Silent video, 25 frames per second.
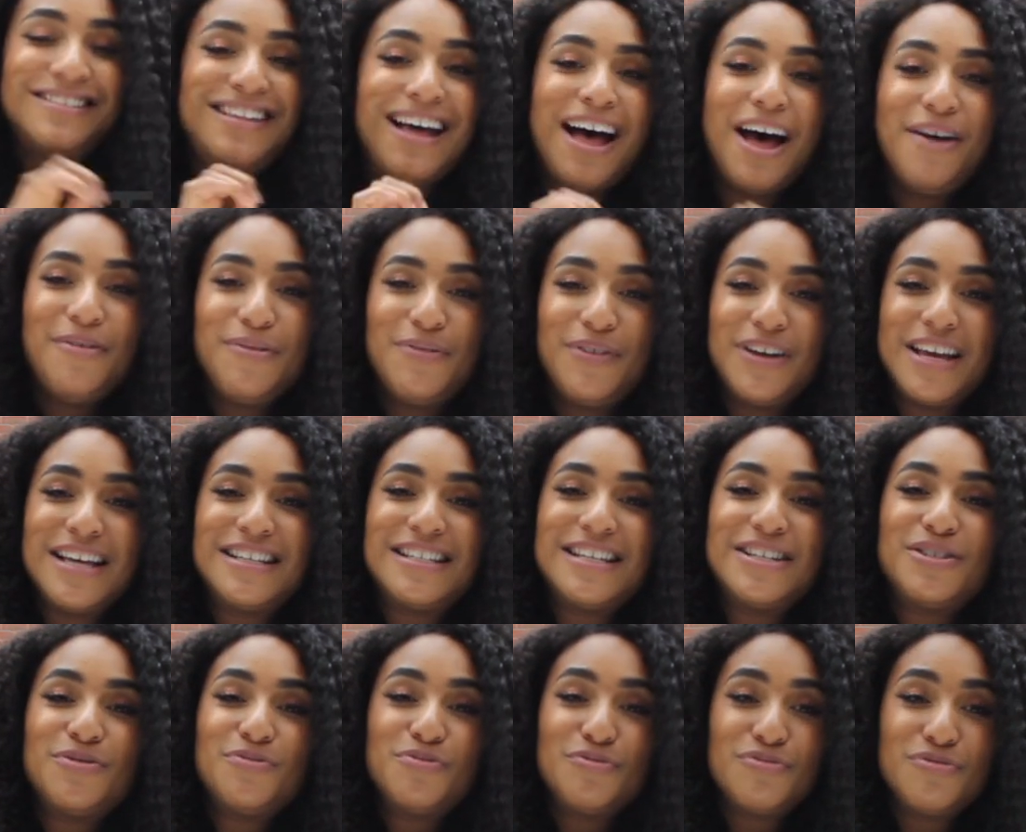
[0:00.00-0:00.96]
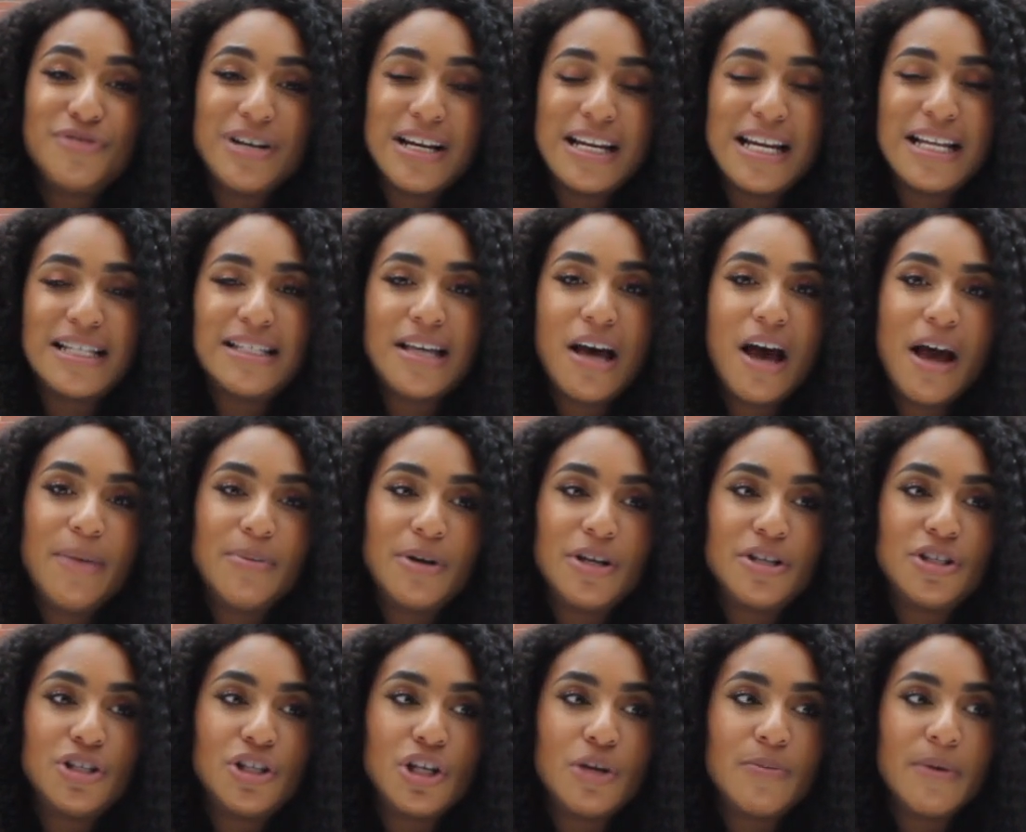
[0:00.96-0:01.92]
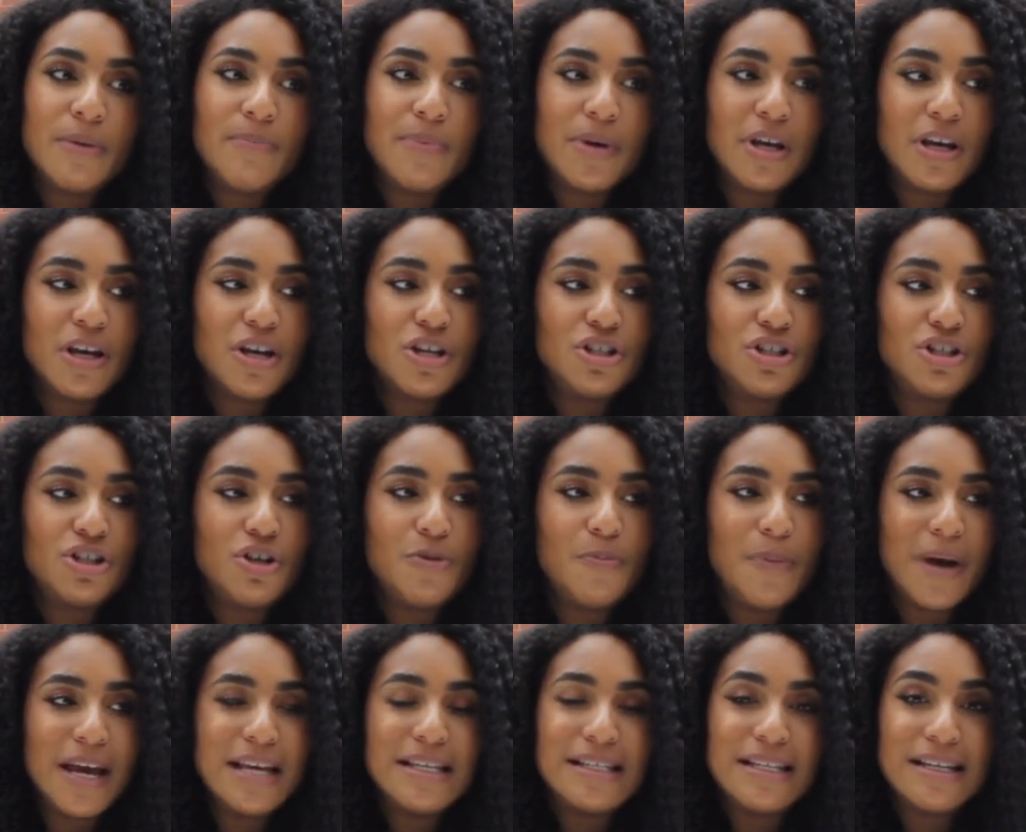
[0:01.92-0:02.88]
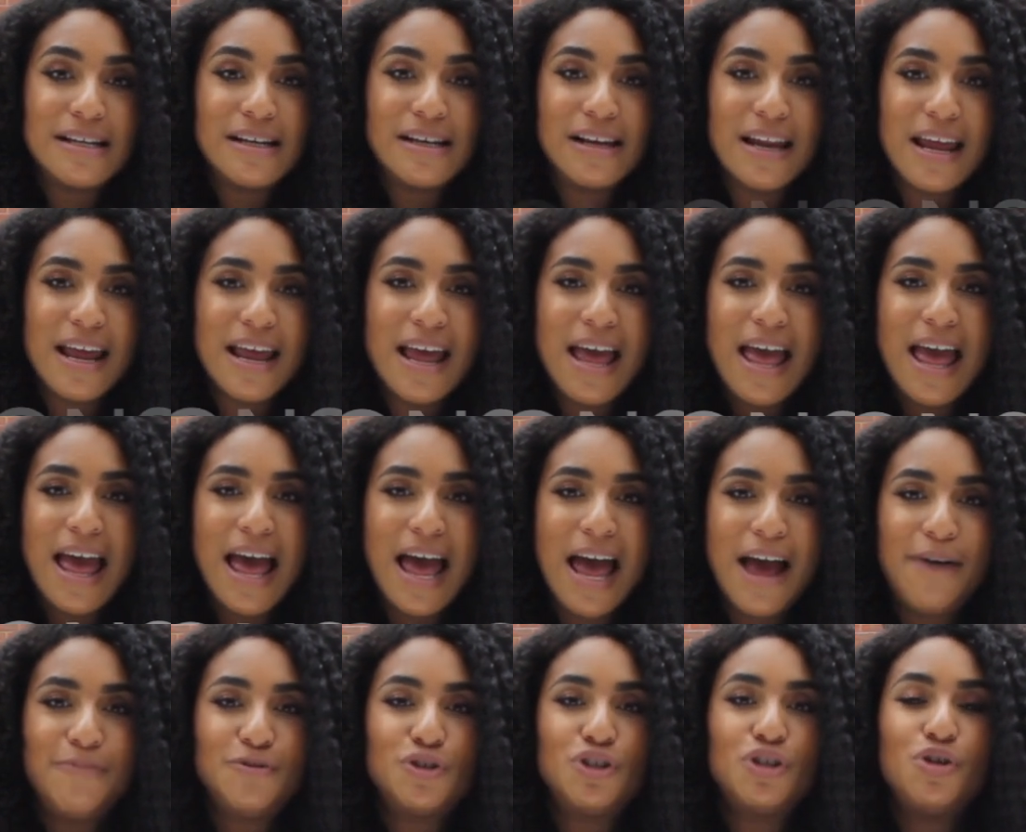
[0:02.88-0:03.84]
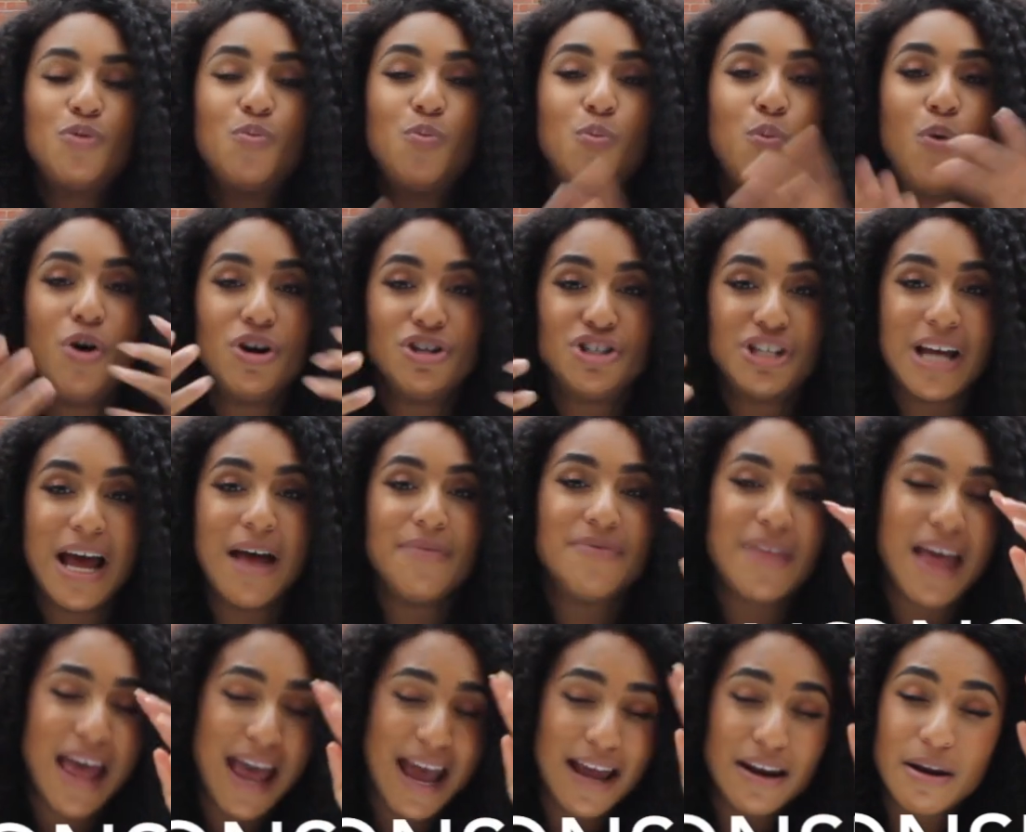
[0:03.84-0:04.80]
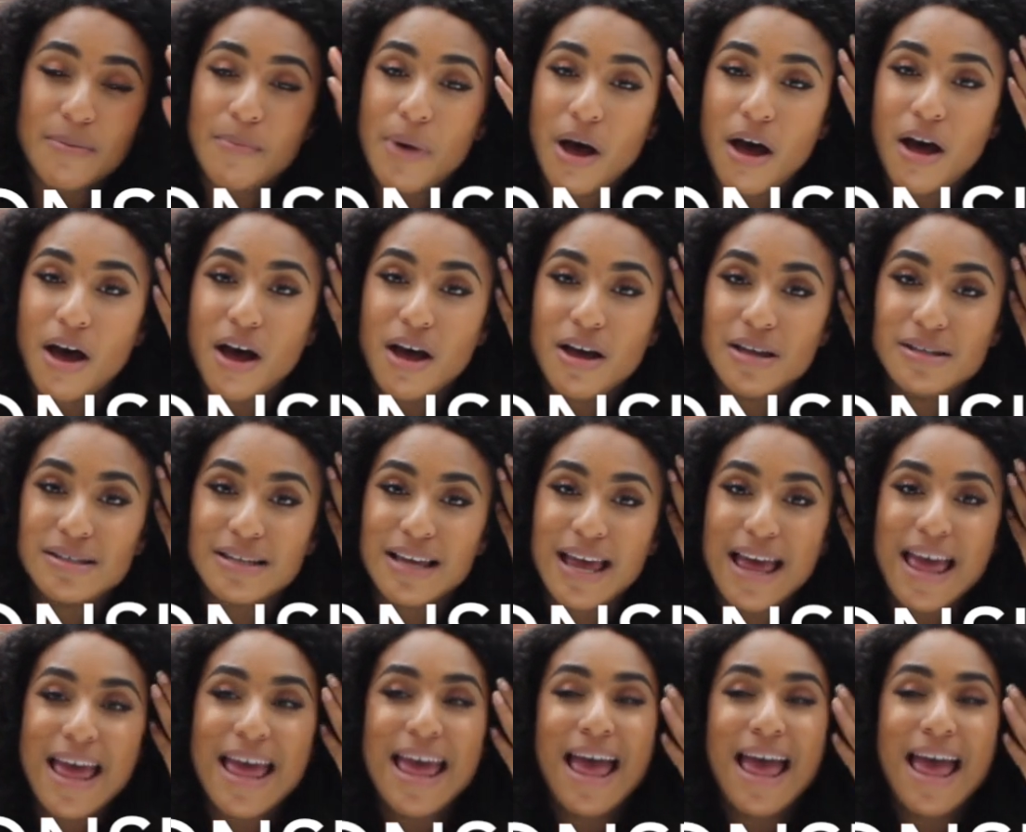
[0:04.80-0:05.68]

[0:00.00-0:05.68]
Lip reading: The other thing is, it's really time consuming because you basically have to wash out the henna mask